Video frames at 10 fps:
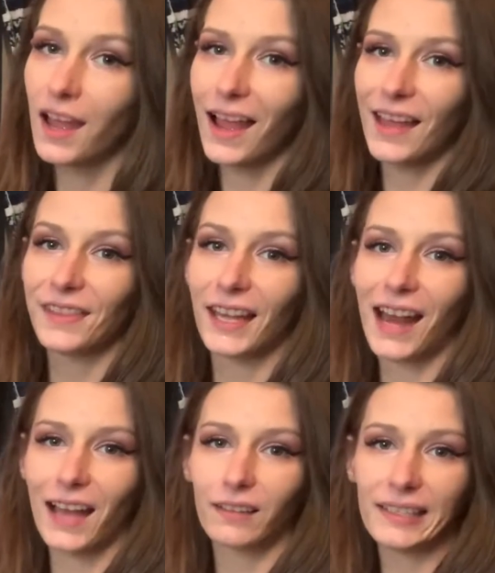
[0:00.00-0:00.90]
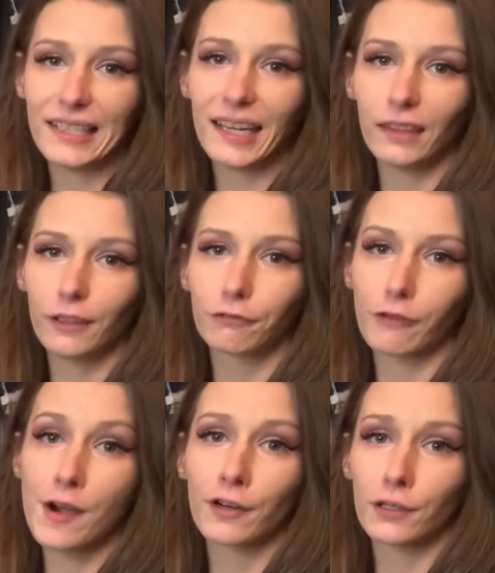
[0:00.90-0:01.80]
And then I like to get the
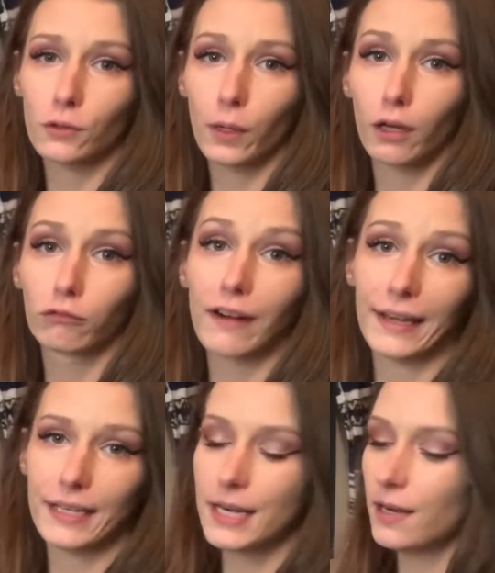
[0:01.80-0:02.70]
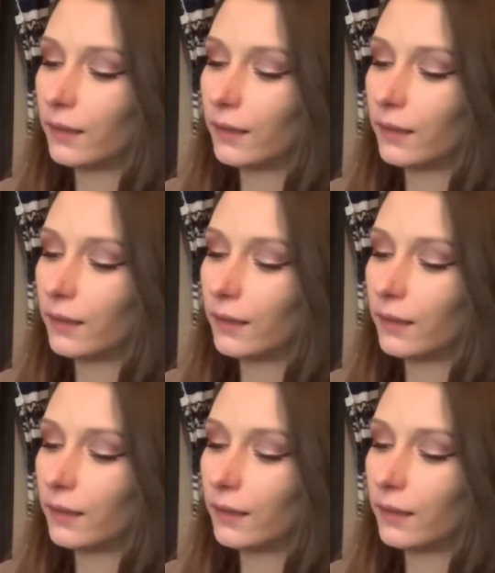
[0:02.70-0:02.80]
fragrance oil ready.